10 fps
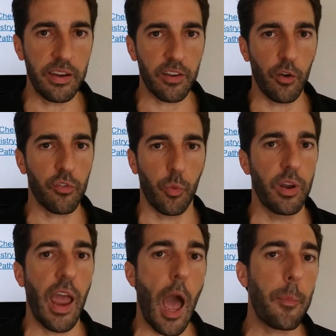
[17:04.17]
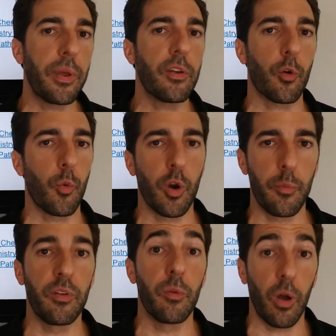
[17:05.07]
ketones wouldn't have happened, or would
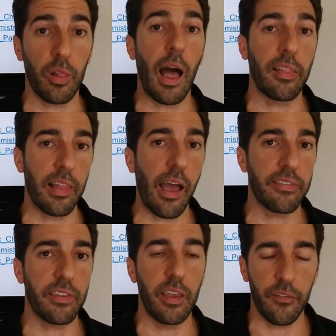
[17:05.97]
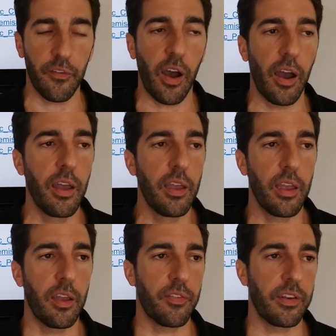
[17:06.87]
have been a lot less
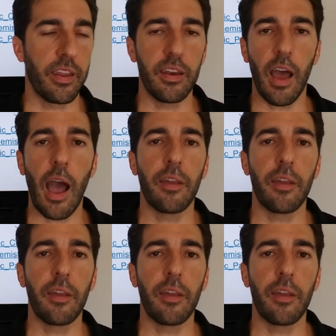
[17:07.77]
if it did.